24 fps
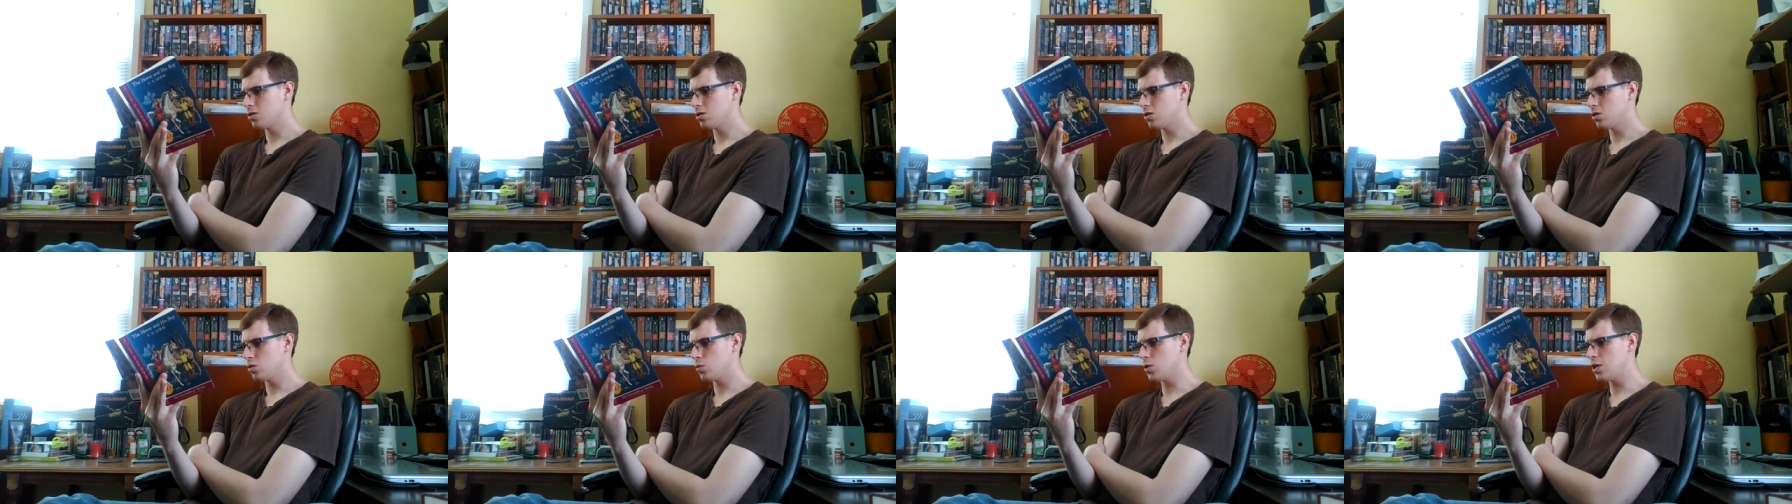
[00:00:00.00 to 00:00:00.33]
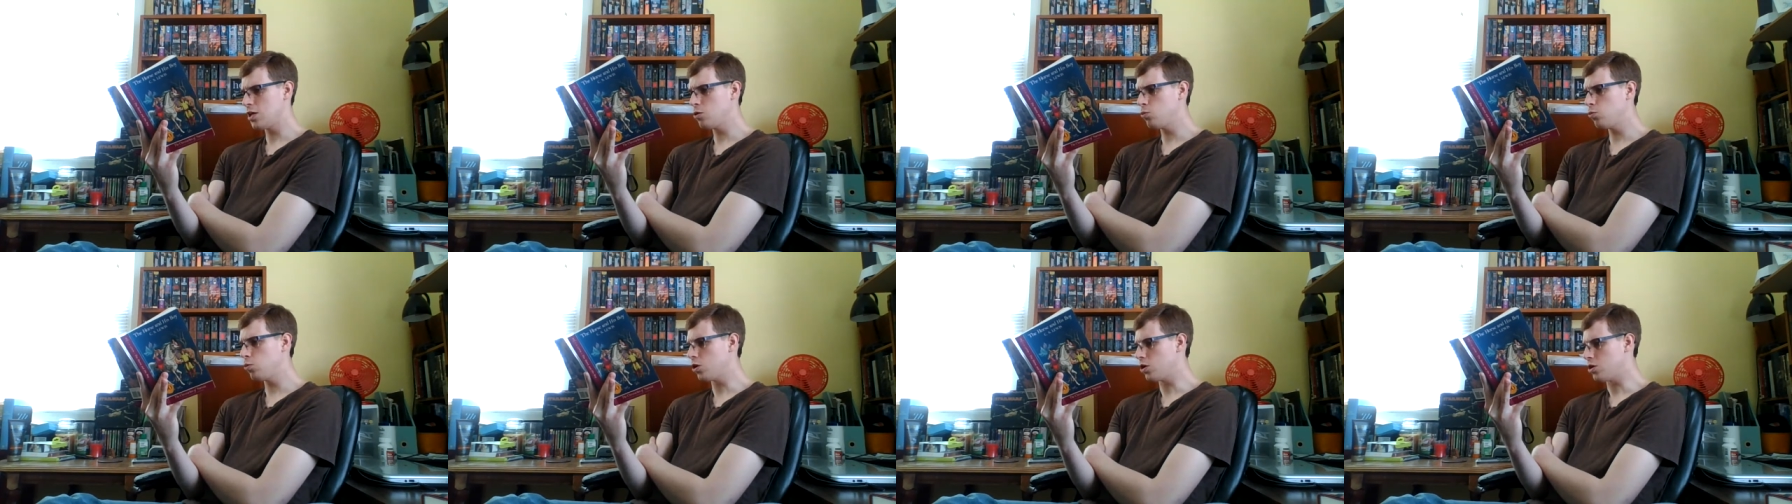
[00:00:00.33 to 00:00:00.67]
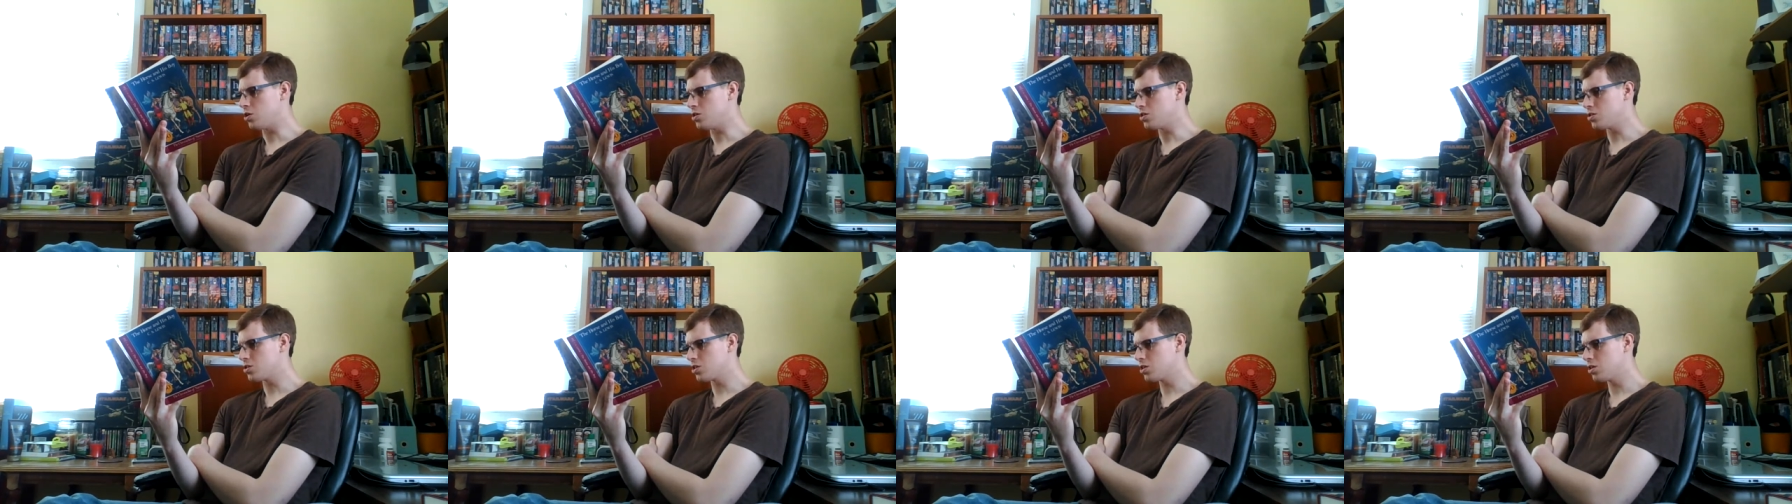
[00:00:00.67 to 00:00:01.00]
Oh, he
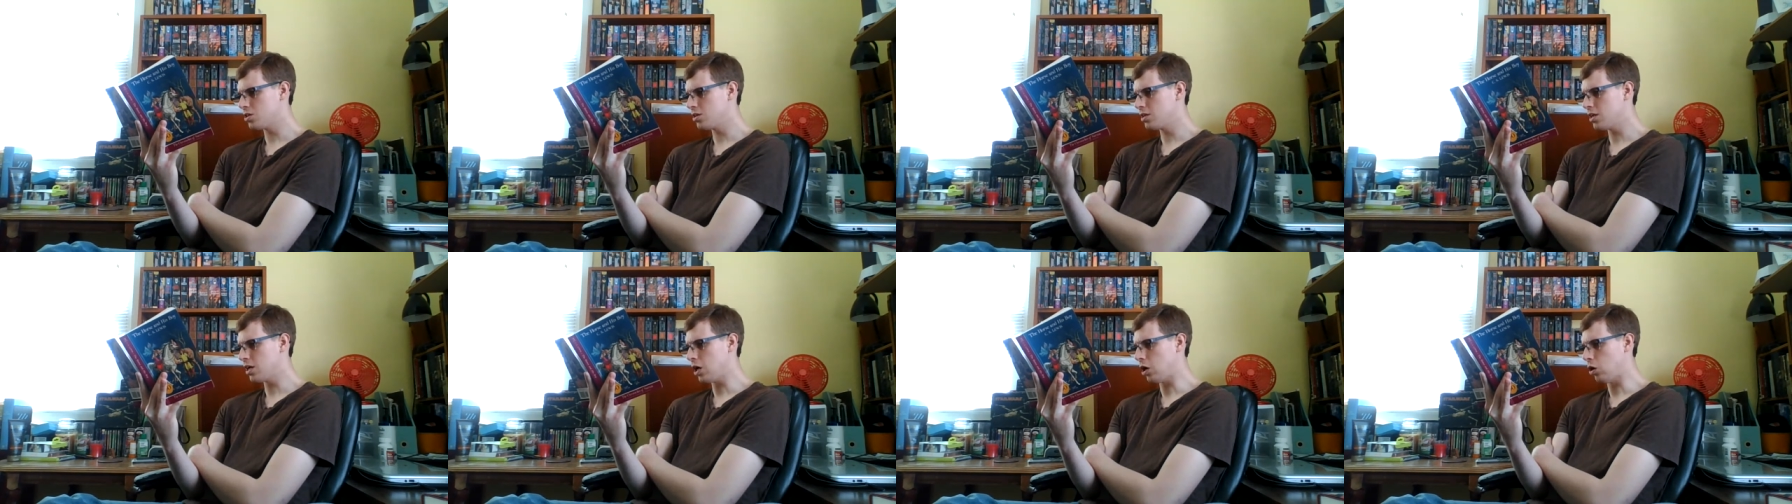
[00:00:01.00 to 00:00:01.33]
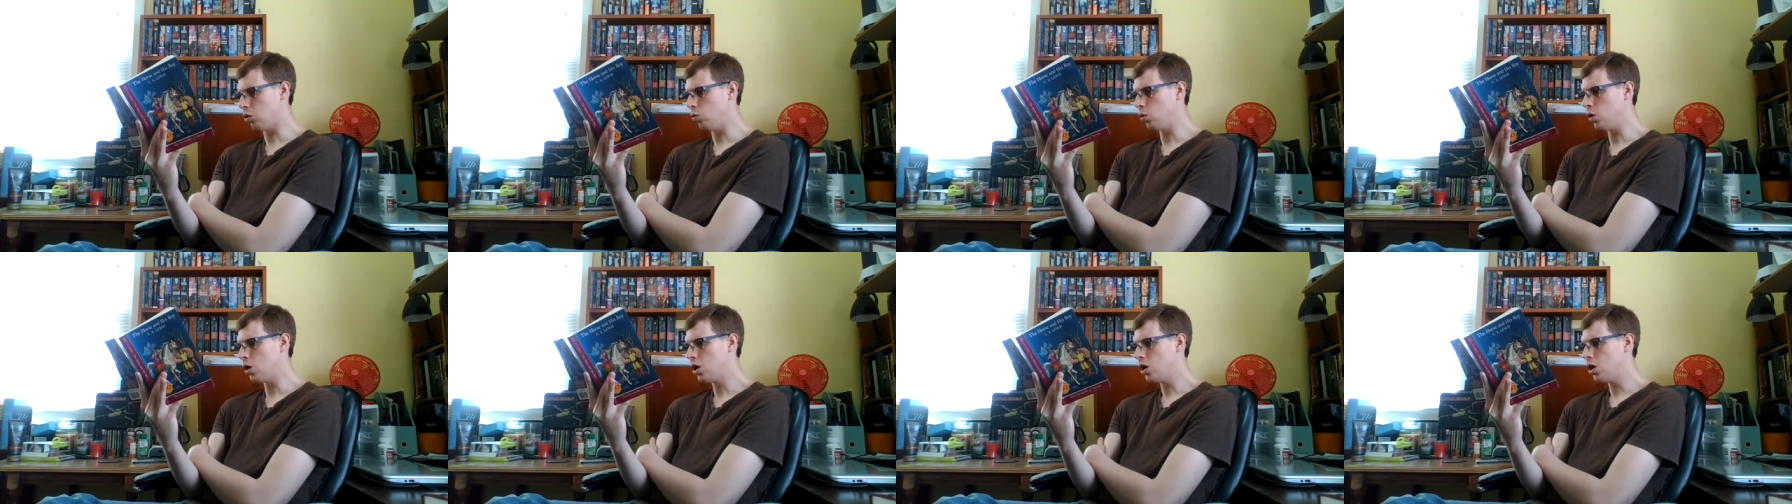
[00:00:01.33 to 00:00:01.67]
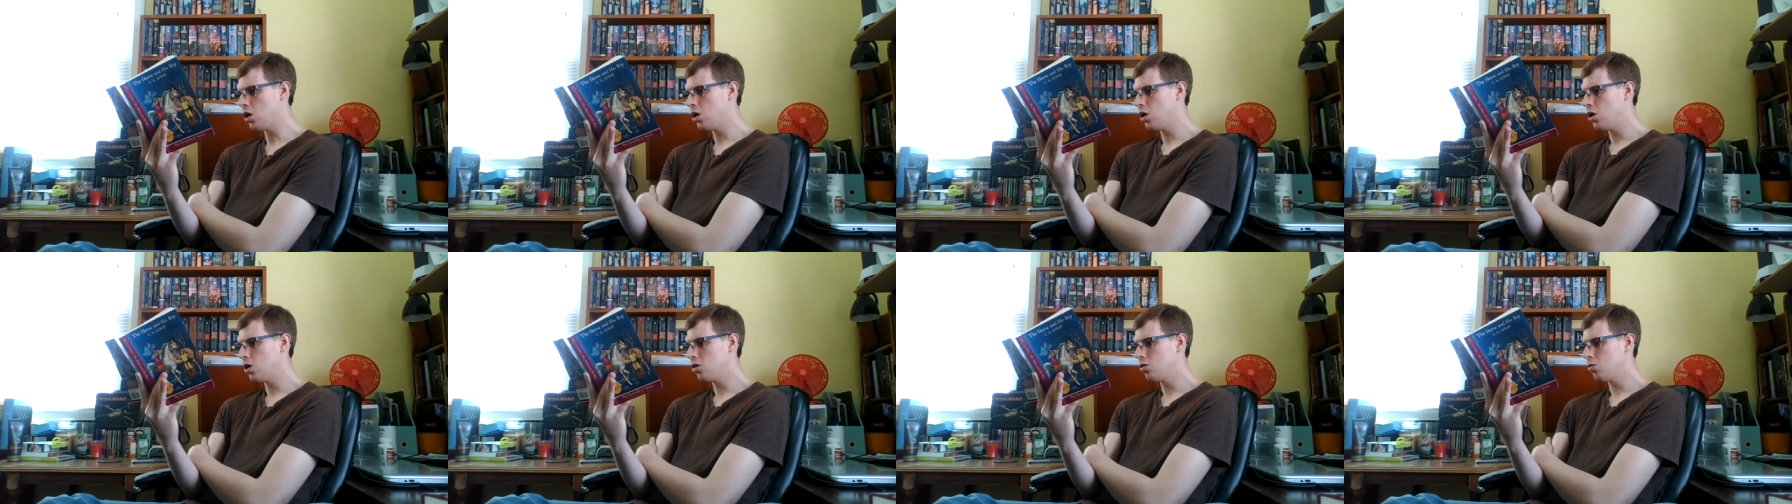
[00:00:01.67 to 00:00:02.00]
wouldn't, now,
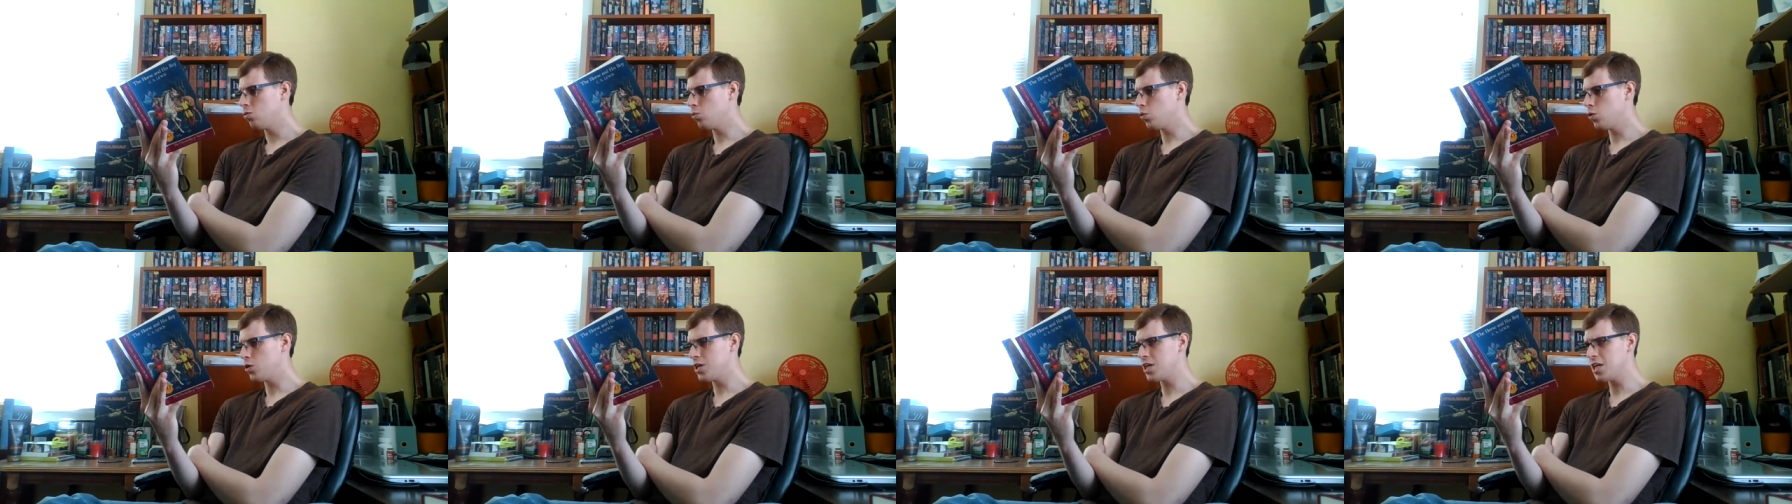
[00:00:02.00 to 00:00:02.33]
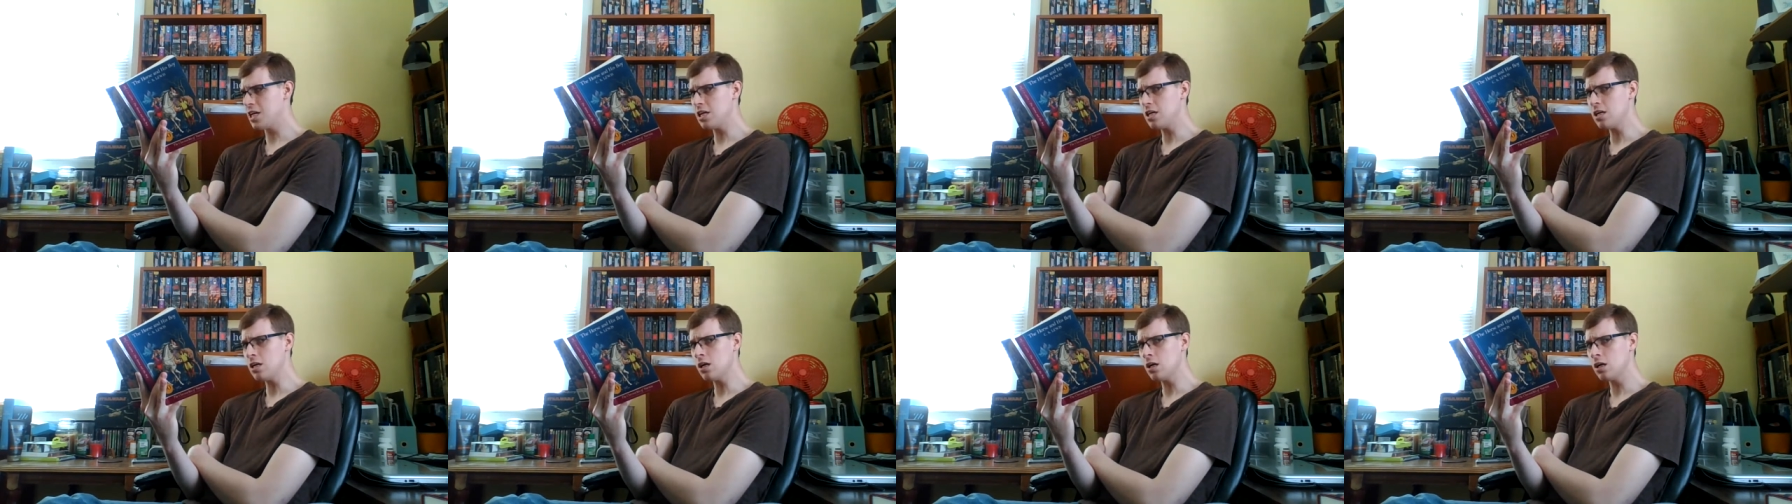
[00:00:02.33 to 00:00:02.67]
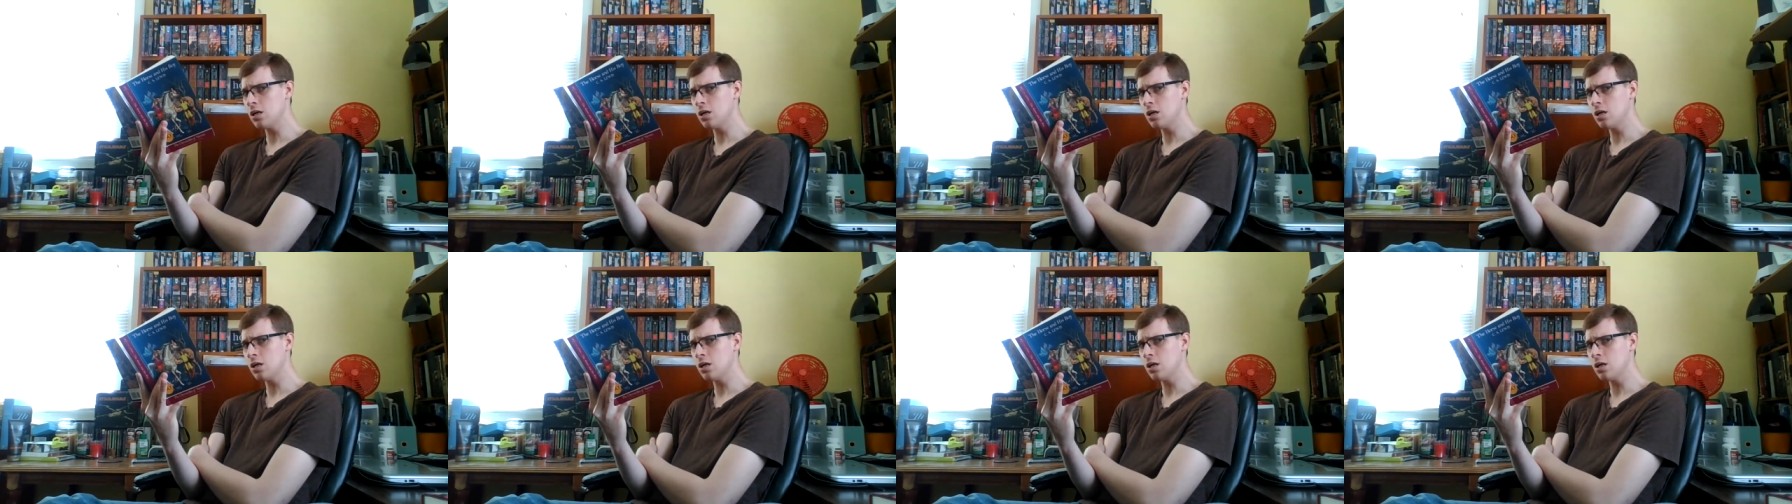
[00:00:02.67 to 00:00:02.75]
would he?